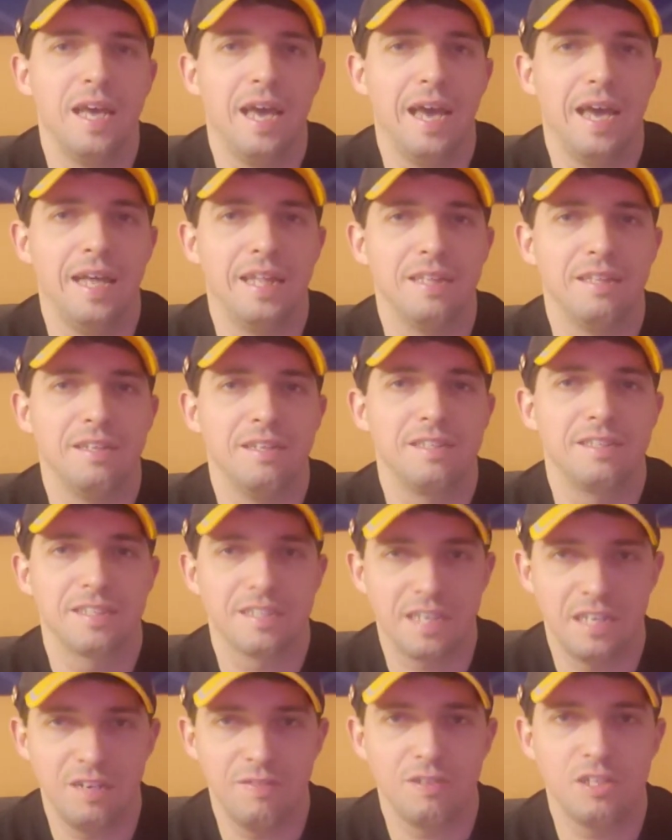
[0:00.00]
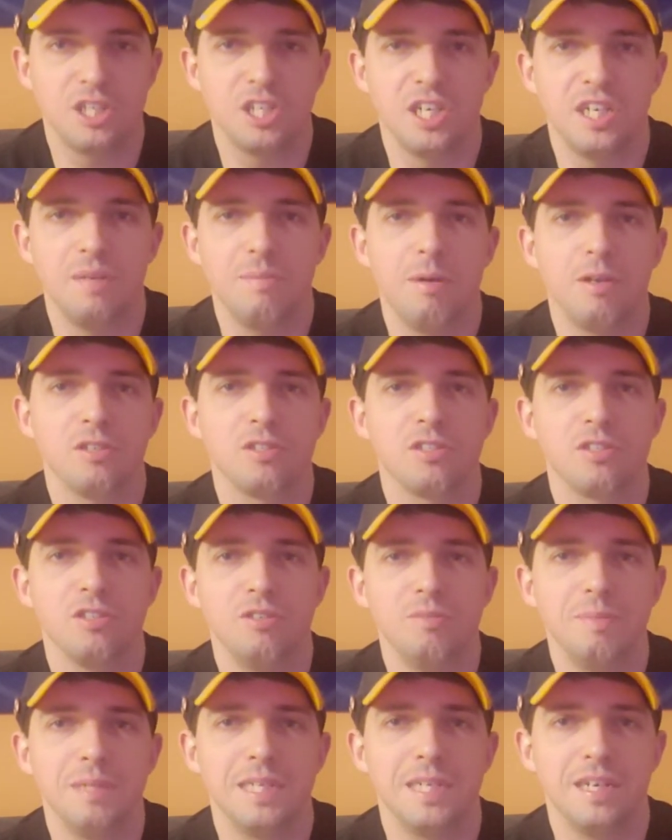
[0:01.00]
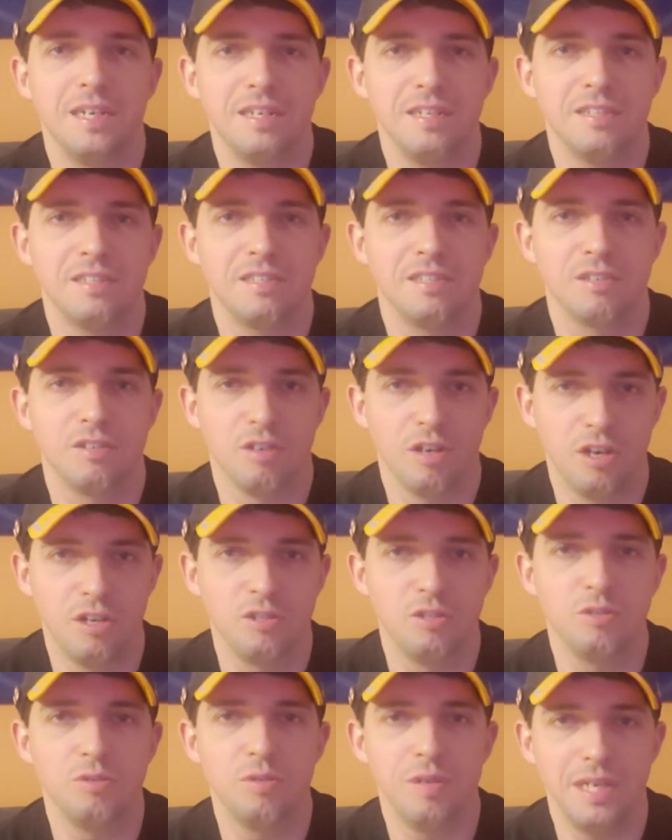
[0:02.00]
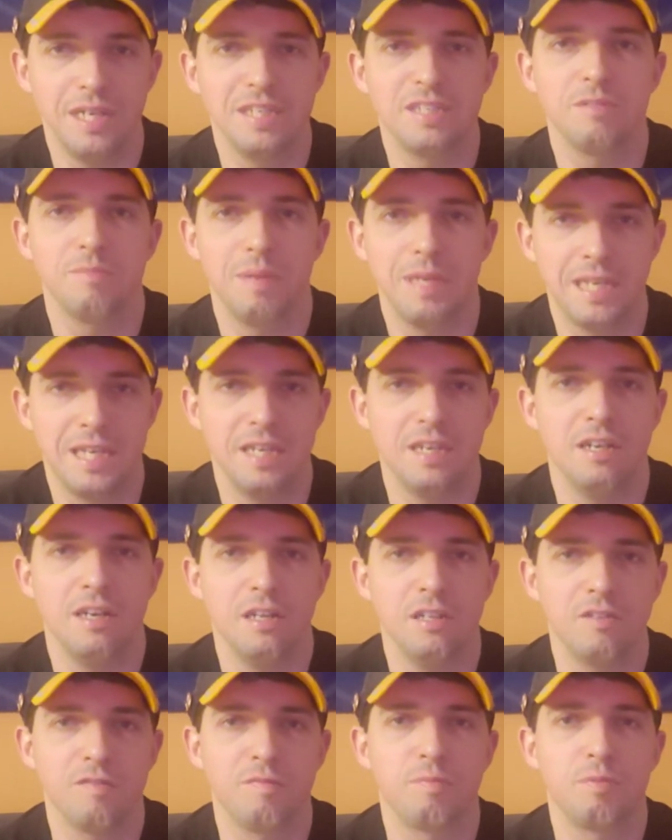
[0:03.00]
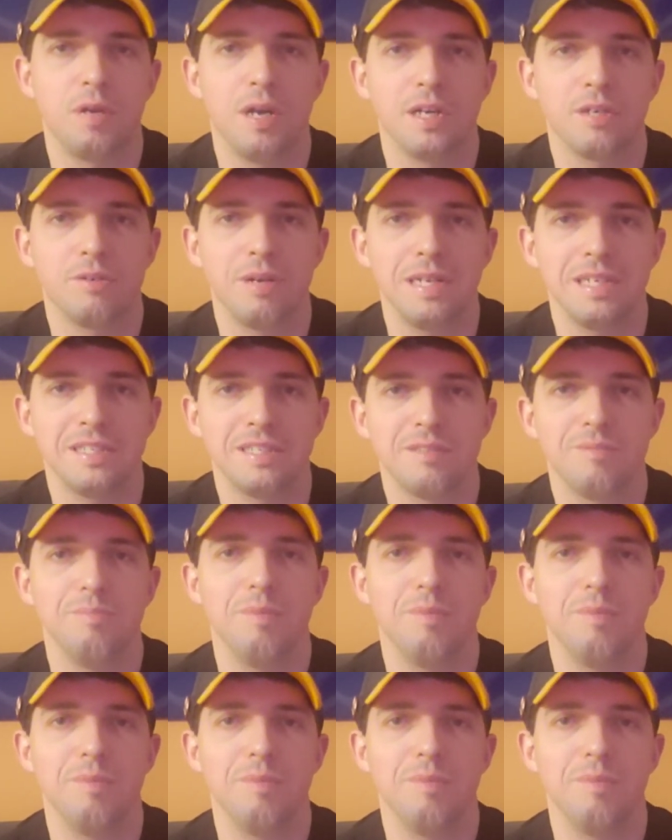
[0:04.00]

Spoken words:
And it's kind of a shame also because Renault is making a lot of progress.